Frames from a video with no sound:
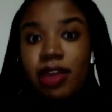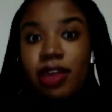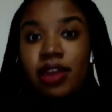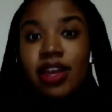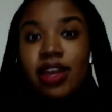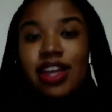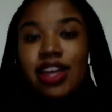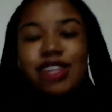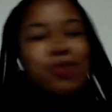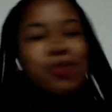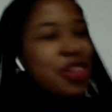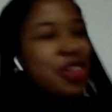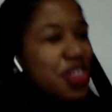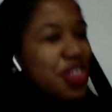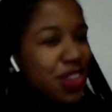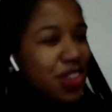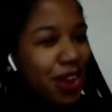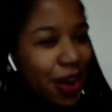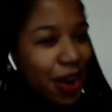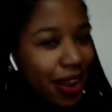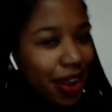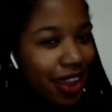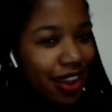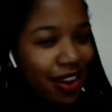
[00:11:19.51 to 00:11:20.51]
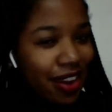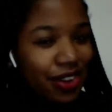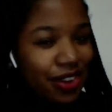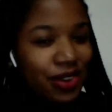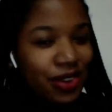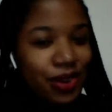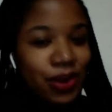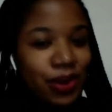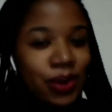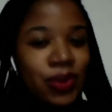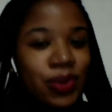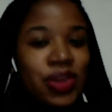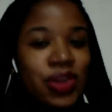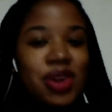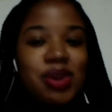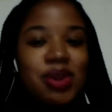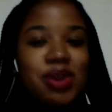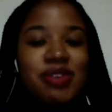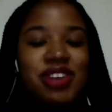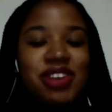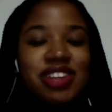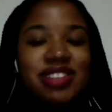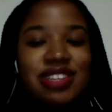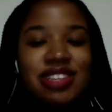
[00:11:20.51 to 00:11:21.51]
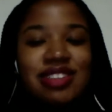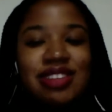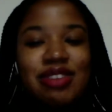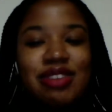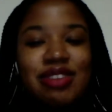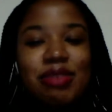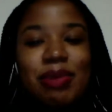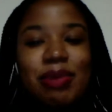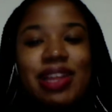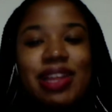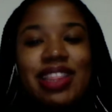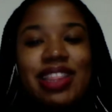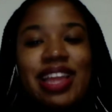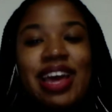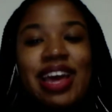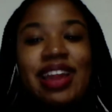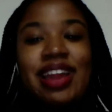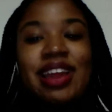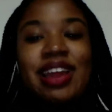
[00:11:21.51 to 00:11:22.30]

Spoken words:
Especially our hair, you know, we're very sensitive about that.